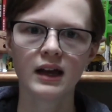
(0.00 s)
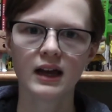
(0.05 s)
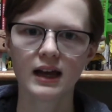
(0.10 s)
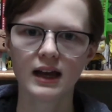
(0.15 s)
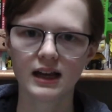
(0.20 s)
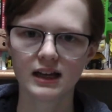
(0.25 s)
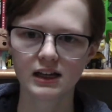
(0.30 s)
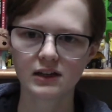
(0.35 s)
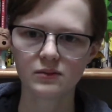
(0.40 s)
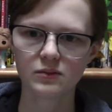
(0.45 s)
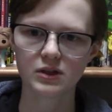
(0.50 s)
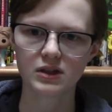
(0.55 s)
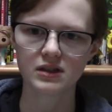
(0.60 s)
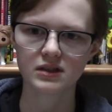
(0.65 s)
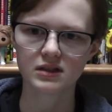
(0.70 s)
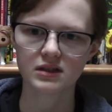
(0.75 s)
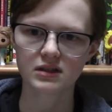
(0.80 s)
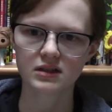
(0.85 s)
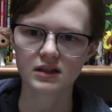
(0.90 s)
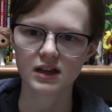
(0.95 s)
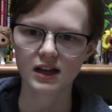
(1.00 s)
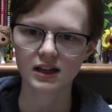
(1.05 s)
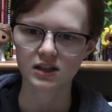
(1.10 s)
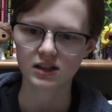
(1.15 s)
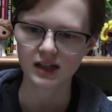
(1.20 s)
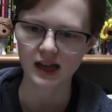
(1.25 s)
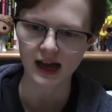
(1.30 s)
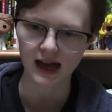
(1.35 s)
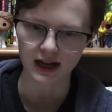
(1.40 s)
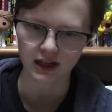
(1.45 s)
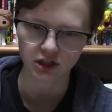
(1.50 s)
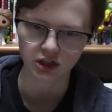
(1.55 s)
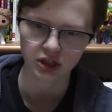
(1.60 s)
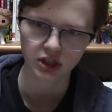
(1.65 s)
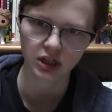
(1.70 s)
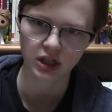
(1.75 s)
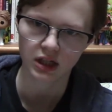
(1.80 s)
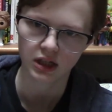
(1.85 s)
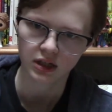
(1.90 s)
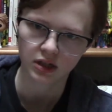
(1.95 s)
and it was
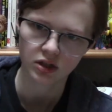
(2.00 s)
attached